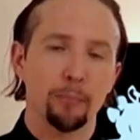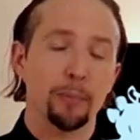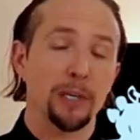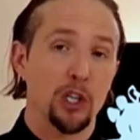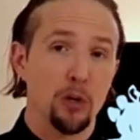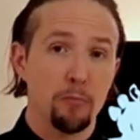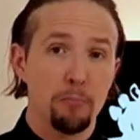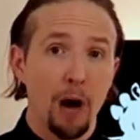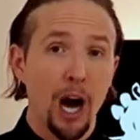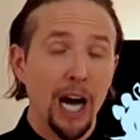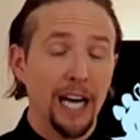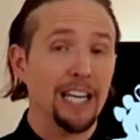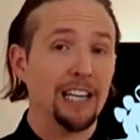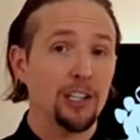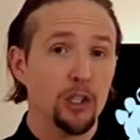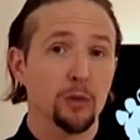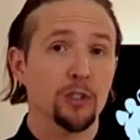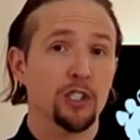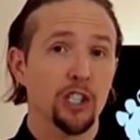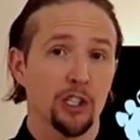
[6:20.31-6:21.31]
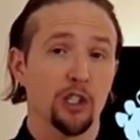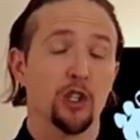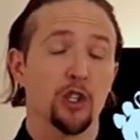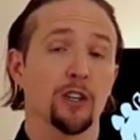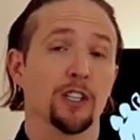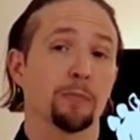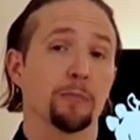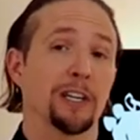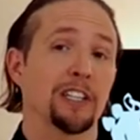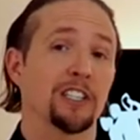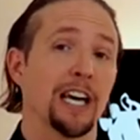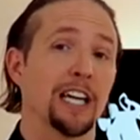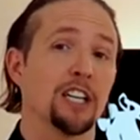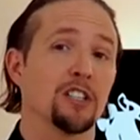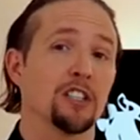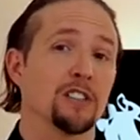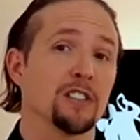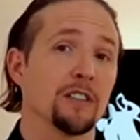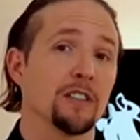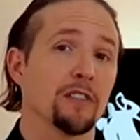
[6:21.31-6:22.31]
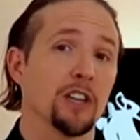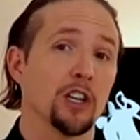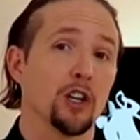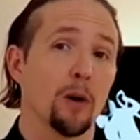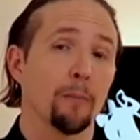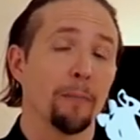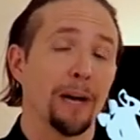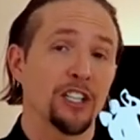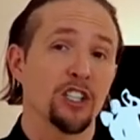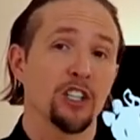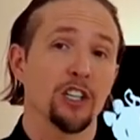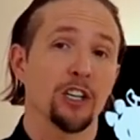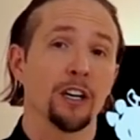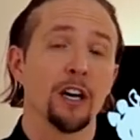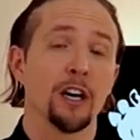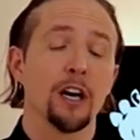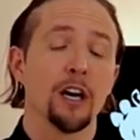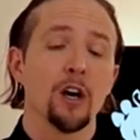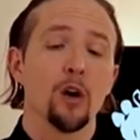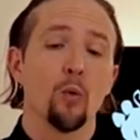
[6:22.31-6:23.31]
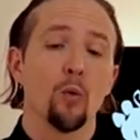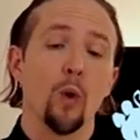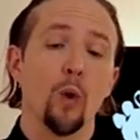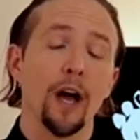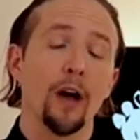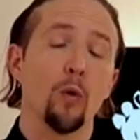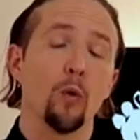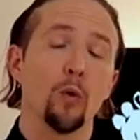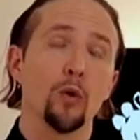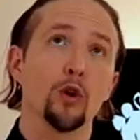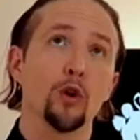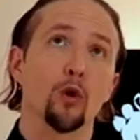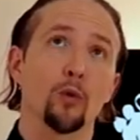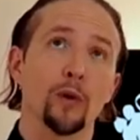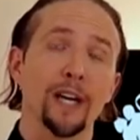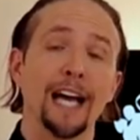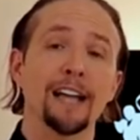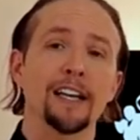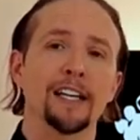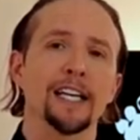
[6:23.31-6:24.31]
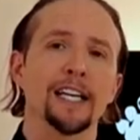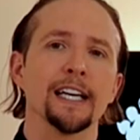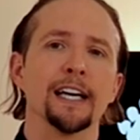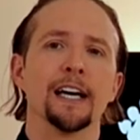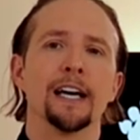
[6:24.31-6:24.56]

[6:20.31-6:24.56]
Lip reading: but you might need to adjust your expectations if they're not matching your reality.